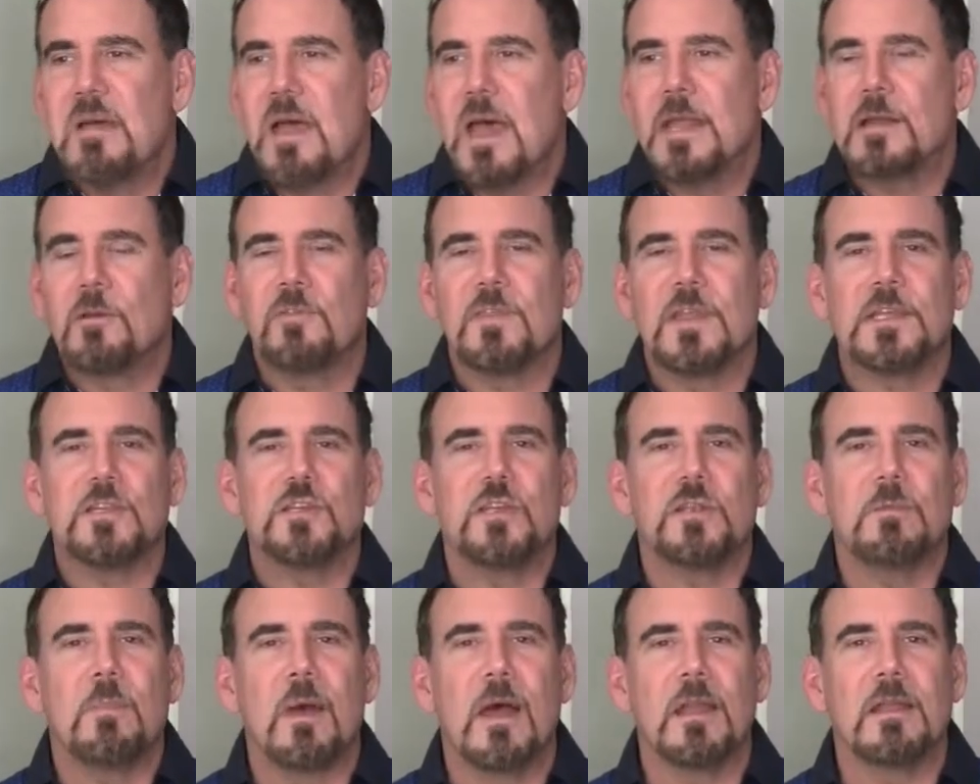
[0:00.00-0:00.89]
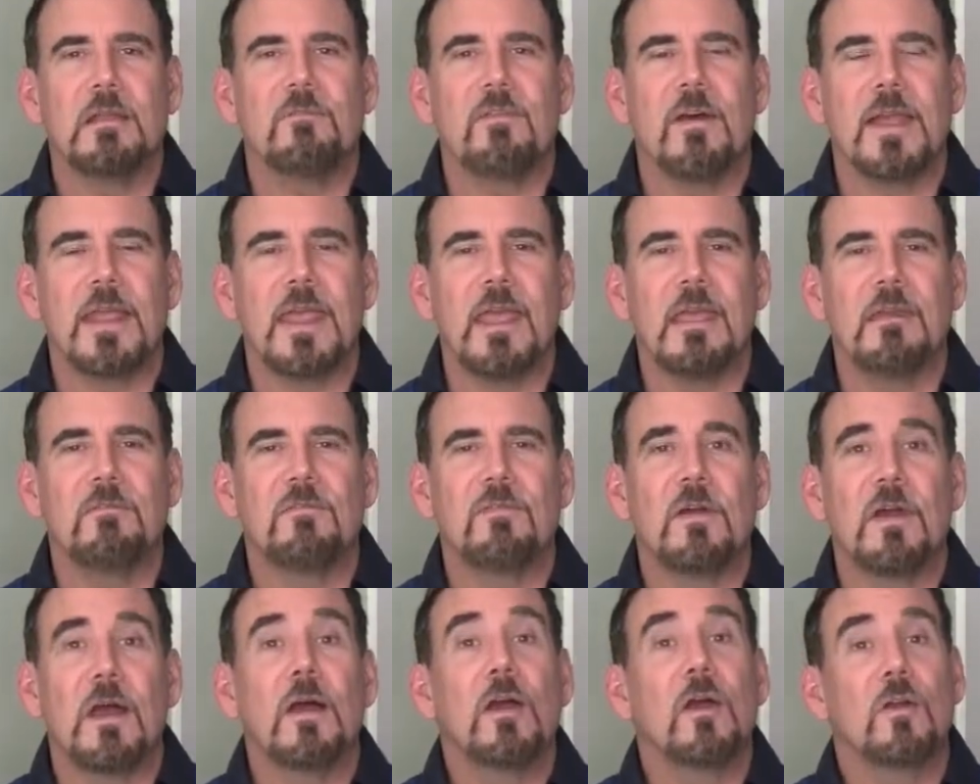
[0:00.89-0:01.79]
I don't think she'd mind if I
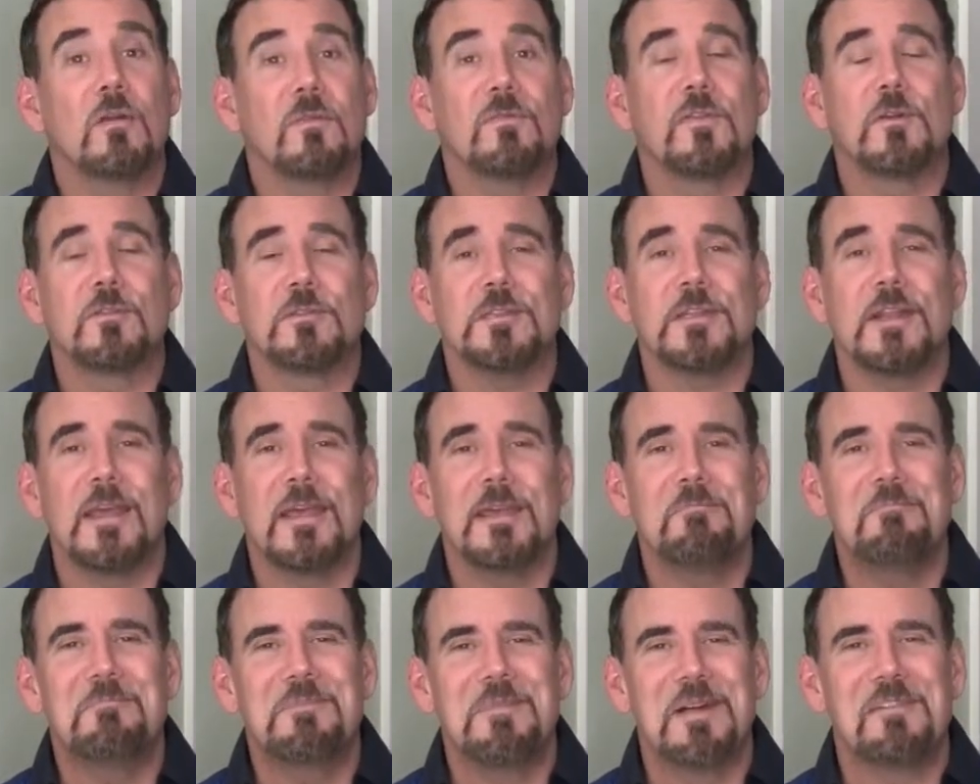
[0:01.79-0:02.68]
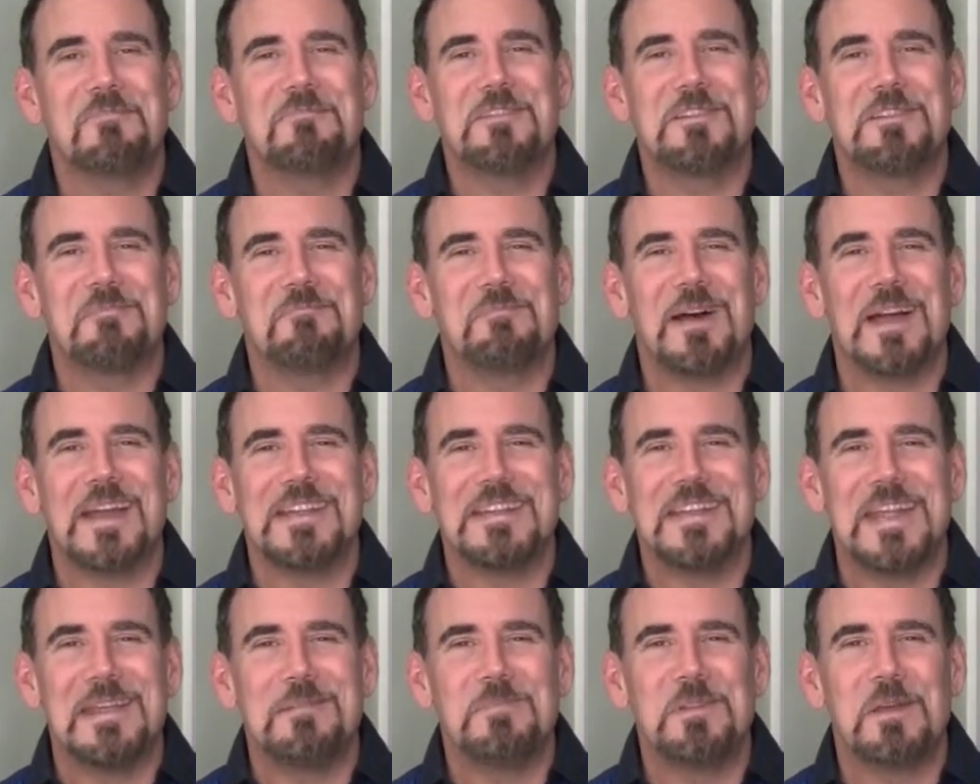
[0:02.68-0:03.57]
gave her first name, a friend of
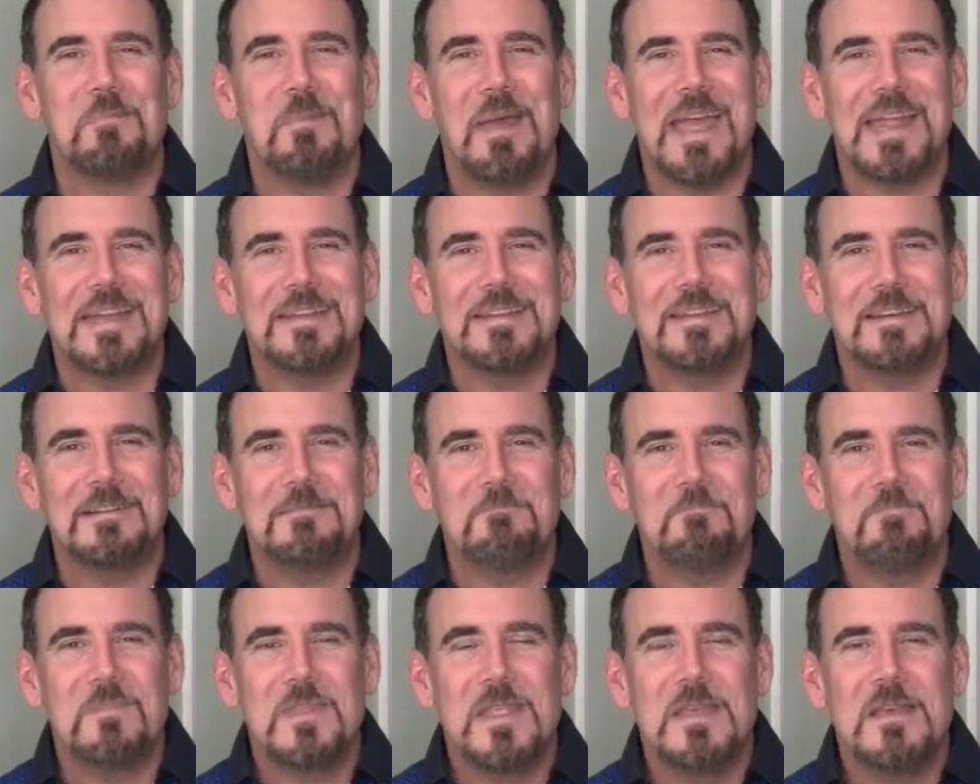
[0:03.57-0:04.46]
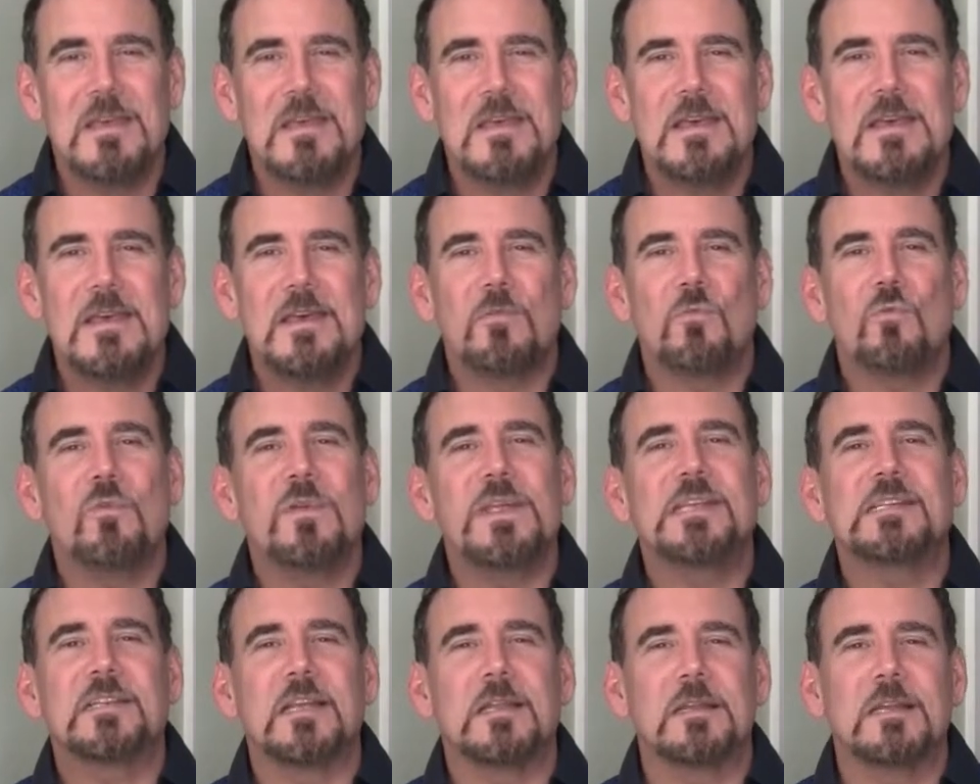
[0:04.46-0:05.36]
mine named Amanda,
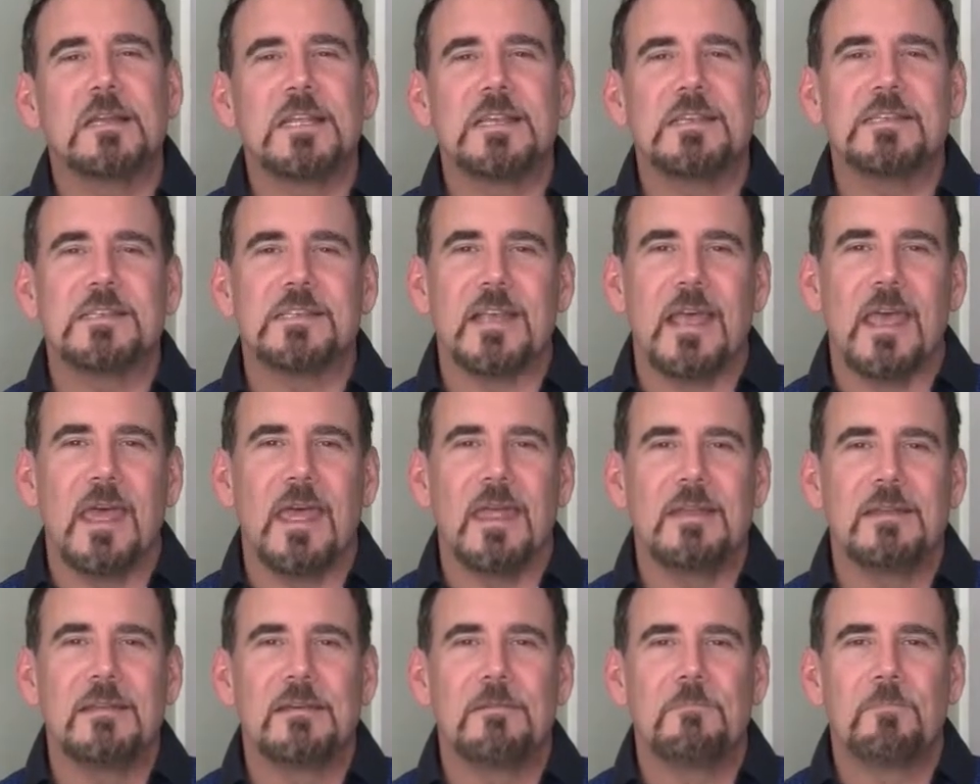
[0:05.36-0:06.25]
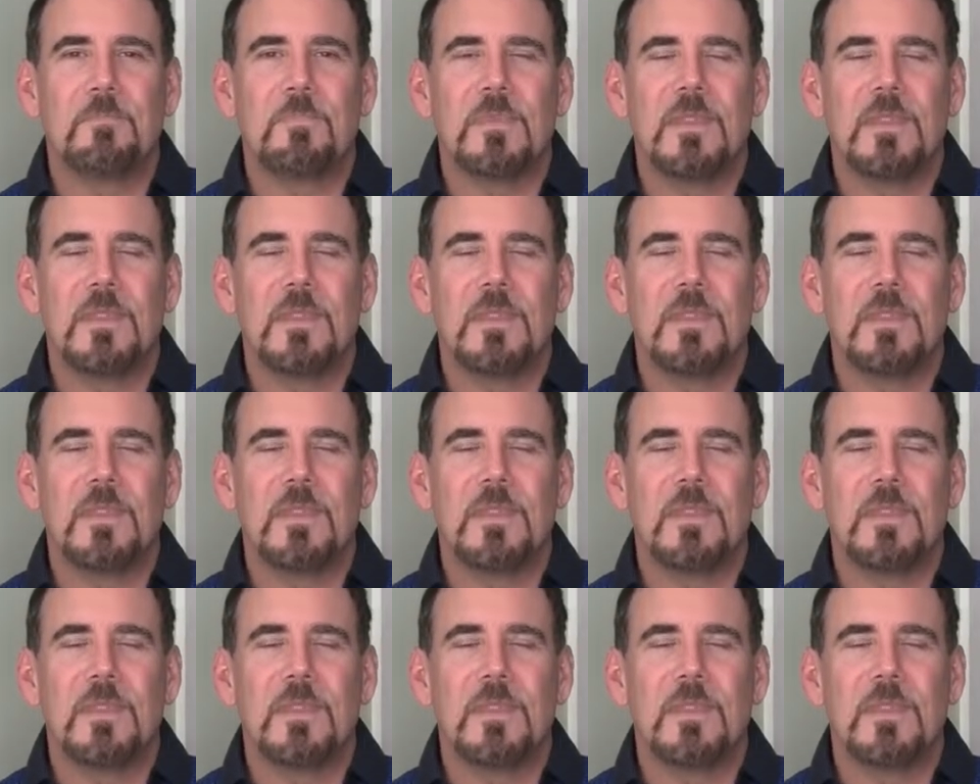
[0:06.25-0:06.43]
recently said,